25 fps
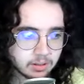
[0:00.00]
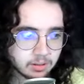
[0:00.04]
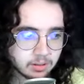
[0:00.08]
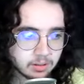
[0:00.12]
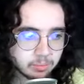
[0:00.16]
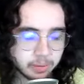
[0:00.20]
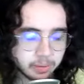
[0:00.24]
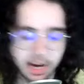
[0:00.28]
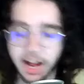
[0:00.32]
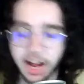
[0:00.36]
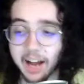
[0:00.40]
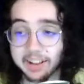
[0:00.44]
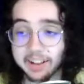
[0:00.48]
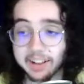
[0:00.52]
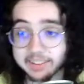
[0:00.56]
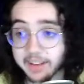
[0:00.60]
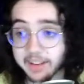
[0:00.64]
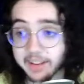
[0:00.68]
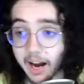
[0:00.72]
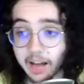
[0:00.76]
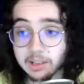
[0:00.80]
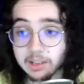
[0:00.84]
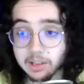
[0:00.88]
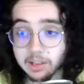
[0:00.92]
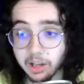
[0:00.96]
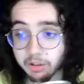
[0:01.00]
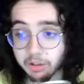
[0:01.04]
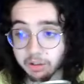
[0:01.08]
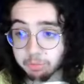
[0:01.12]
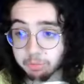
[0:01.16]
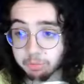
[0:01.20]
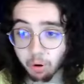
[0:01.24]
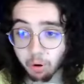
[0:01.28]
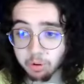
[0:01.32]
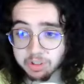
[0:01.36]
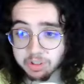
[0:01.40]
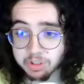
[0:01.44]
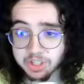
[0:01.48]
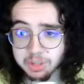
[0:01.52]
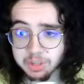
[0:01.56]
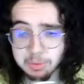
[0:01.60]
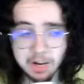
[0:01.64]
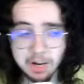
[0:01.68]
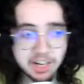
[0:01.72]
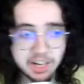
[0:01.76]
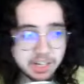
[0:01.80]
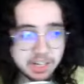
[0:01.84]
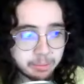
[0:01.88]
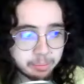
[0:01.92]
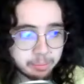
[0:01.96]
But I I love Paul
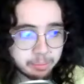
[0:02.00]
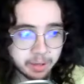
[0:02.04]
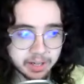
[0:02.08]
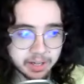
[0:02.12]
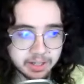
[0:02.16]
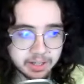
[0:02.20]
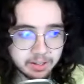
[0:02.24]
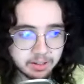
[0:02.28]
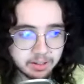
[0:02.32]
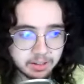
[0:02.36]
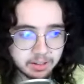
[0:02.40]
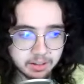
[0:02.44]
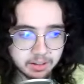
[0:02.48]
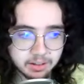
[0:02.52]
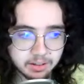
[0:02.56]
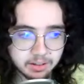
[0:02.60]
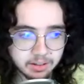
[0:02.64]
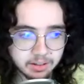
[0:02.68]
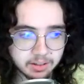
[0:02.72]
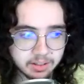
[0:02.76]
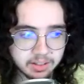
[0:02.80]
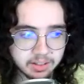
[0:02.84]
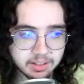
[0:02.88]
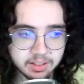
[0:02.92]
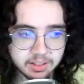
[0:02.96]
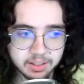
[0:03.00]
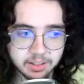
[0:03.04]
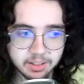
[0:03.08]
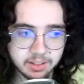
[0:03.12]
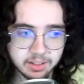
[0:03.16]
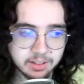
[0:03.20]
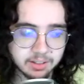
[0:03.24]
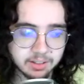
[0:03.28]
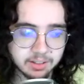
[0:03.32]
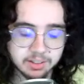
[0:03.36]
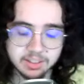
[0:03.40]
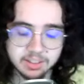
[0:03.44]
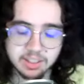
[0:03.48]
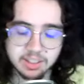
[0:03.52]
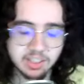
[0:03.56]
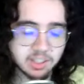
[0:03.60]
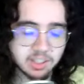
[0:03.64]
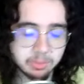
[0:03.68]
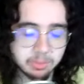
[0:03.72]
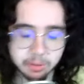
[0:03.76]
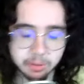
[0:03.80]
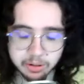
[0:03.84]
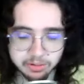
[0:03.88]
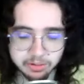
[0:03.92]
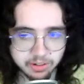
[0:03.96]
Giamatti, but
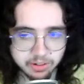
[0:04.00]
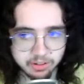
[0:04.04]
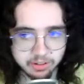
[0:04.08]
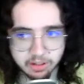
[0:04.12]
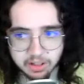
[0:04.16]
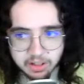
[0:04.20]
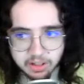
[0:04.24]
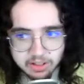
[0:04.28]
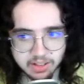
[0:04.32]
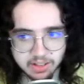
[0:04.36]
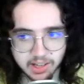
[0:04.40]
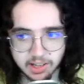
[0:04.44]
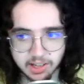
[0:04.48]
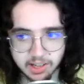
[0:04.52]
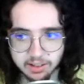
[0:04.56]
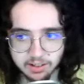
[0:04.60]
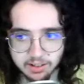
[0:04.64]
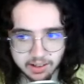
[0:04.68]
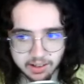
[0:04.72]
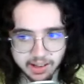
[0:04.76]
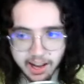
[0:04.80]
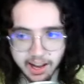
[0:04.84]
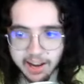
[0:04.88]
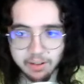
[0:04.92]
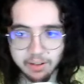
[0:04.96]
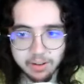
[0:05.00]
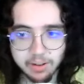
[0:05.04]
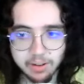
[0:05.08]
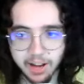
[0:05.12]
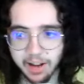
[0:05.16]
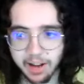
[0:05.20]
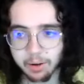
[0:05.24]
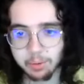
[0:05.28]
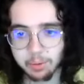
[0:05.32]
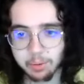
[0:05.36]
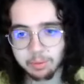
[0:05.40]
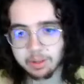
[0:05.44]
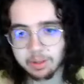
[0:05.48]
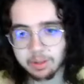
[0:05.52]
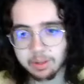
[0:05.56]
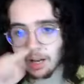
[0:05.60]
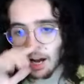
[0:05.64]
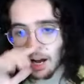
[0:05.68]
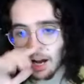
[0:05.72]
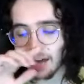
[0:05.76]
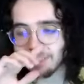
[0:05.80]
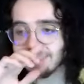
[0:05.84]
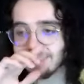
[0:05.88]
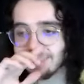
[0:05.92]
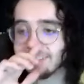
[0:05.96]
Cillian Murphy's going to take it. Like I don't I don't
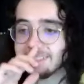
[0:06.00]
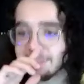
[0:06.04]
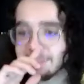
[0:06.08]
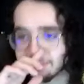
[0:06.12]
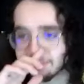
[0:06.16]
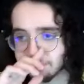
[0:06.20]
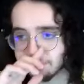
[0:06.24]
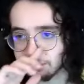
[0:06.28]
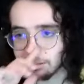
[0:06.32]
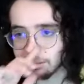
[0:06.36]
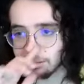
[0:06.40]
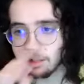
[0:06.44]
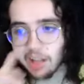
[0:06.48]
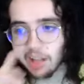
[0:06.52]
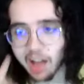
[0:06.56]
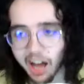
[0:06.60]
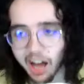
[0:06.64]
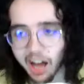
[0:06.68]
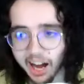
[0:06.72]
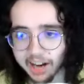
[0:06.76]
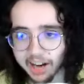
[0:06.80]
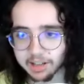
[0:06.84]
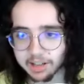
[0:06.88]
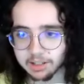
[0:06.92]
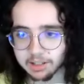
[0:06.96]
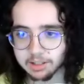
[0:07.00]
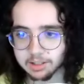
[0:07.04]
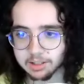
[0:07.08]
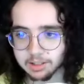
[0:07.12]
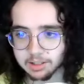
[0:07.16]
I think this is a lock.